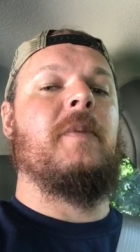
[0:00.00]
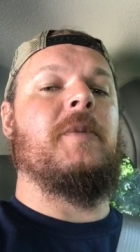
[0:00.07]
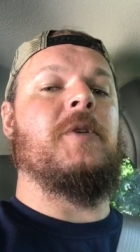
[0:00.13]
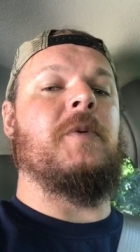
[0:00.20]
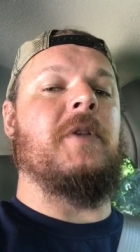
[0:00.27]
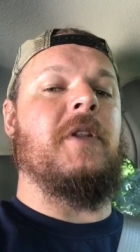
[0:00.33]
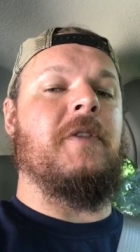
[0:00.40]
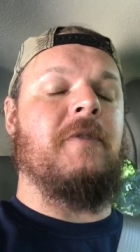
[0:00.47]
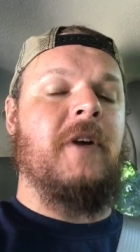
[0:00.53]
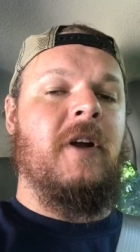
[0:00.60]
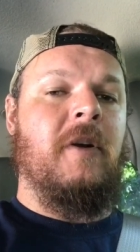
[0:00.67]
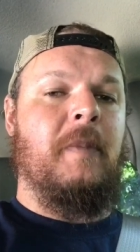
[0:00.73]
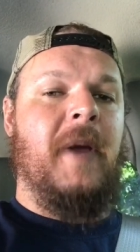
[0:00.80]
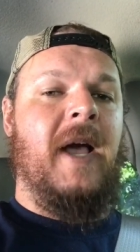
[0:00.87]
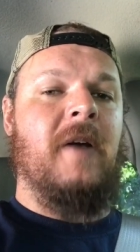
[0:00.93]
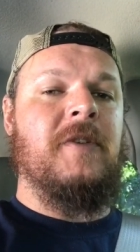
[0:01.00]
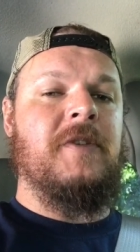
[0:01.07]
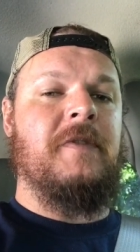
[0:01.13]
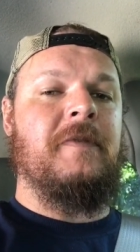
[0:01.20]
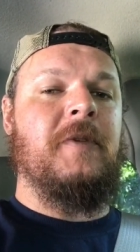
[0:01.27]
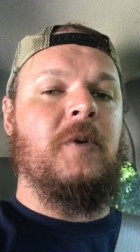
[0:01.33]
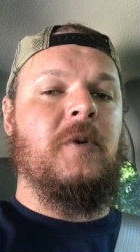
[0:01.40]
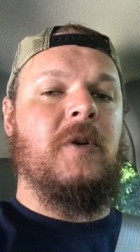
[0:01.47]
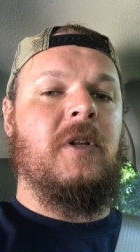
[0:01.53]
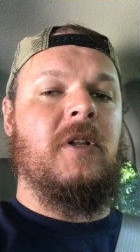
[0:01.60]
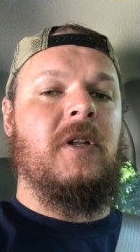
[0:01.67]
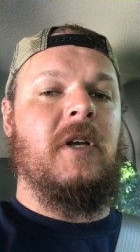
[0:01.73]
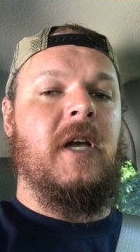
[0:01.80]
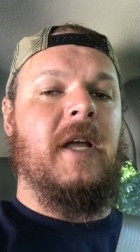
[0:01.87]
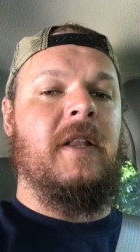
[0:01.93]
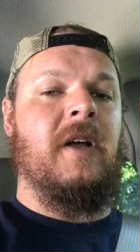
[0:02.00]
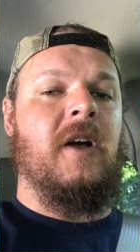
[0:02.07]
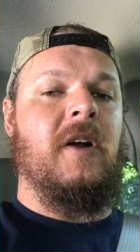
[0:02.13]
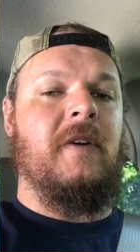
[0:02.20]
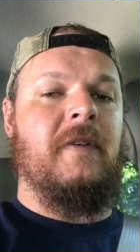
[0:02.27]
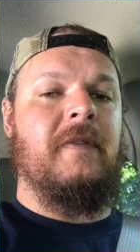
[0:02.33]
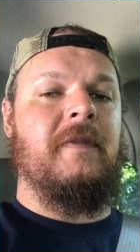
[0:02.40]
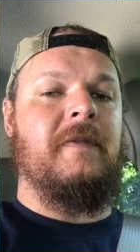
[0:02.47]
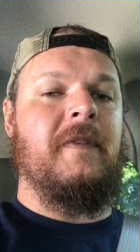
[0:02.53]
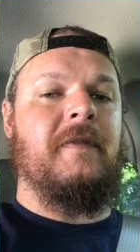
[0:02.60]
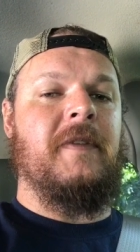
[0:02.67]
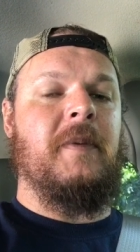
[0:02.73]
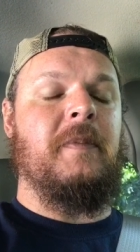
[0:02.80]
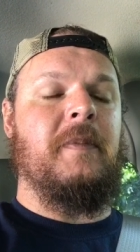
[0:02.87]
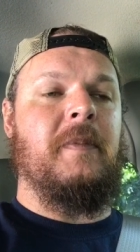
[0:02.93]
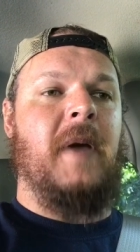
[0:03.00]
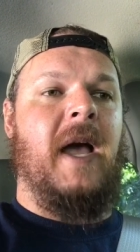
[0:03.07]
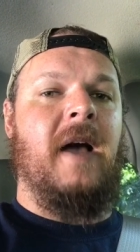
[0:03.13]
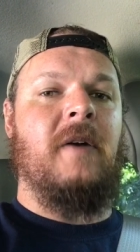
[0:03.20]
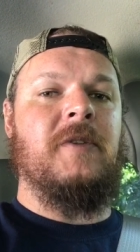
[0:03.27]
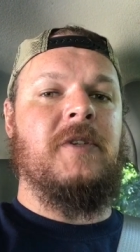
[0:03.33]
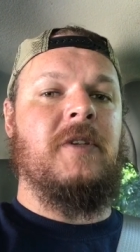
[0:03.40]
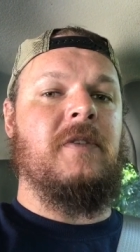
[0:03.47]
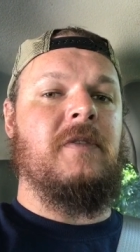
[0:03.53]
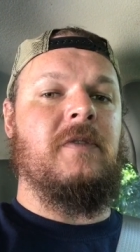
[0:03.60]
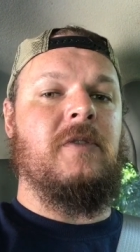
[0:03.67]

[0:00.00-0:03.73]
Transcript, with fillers: between the 300 pounds of fuel and the 150 pounds of